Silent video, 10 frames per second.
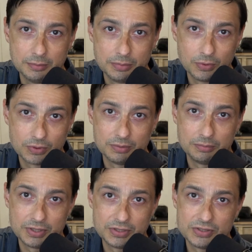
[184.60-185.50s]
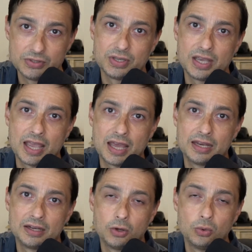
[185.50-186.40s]
important because you
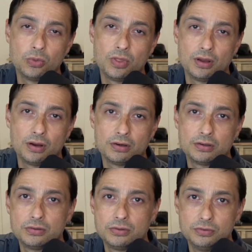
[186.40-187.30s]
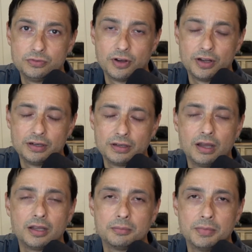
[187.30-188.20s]
can go there to find
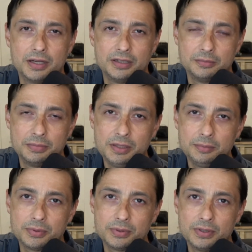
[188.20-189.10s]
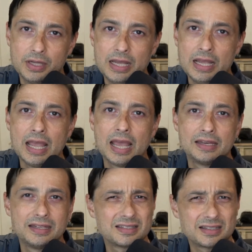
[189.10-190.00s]
like-minded people
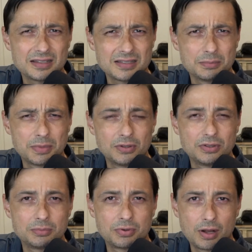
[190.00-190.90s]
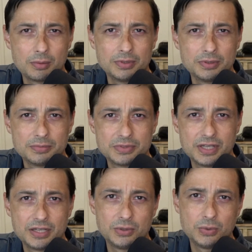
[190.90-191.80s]
and discuss about the problems
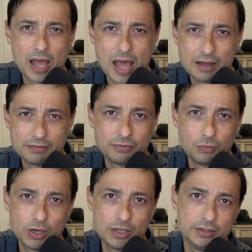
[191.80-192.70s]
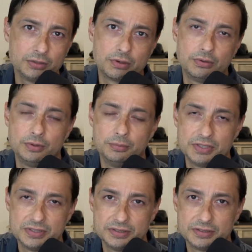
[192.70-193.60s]
that you have while you grow your
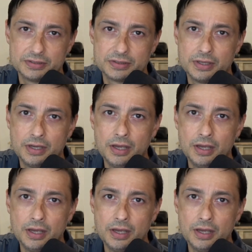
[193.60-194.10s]
business.